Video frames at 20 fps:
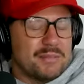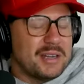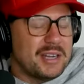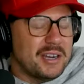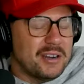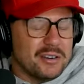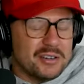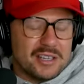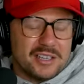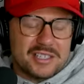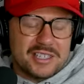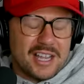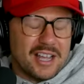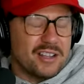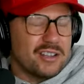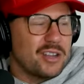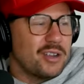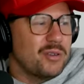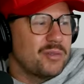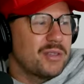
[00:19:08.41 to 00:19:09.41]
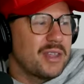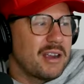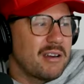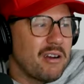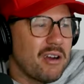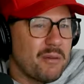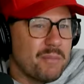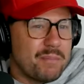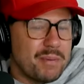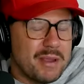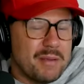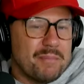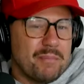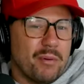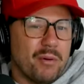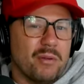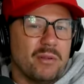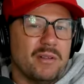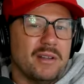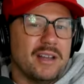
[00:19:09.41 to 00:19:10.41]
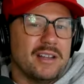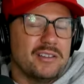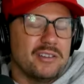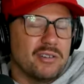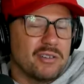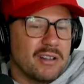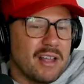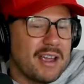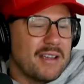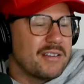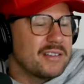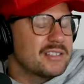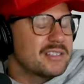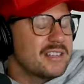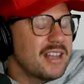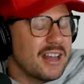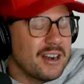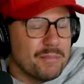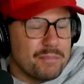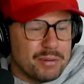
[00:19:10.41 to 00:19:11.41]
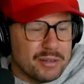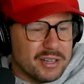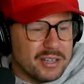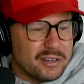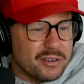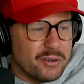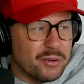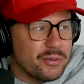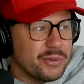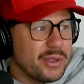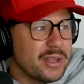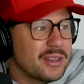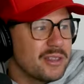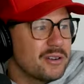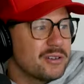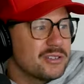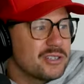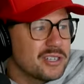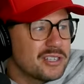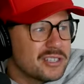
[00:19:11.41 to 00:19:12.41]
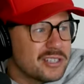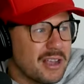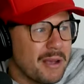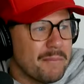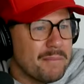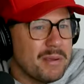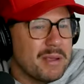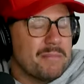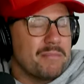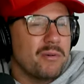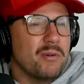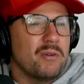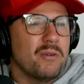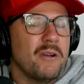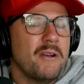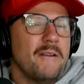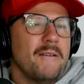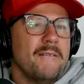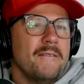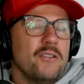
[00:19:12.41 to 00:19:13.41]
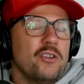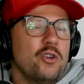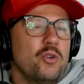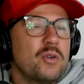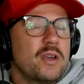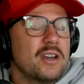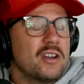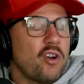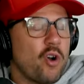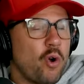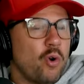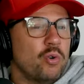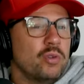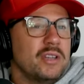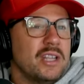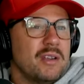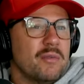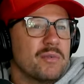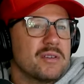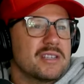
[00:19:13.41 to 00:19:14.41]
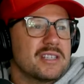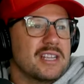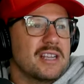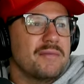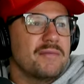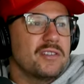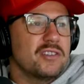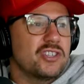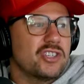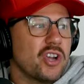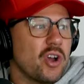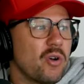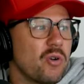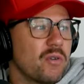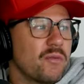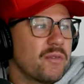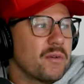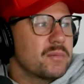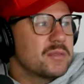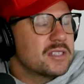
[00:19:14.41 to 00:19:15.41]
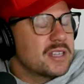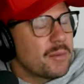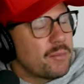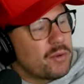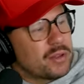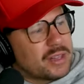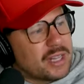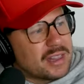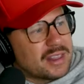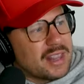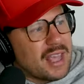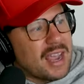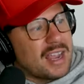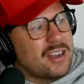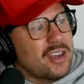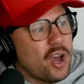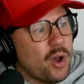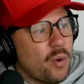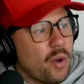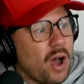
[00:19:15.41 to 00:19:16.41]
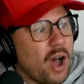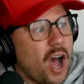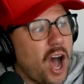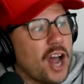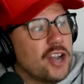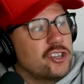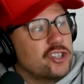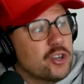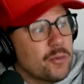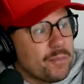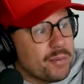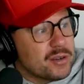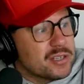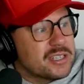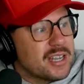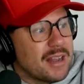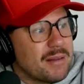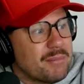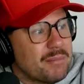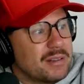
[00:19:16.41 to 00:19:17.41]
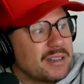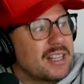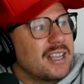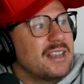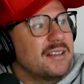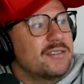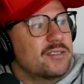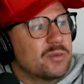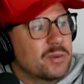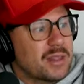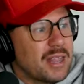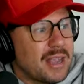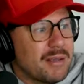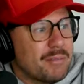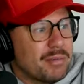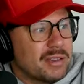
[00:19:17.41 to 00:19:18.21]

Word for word: am here to tell you there are people in your life. It's not a political thing. There are just some people who can only receive a joke from someone that they know one hundred percent believes what they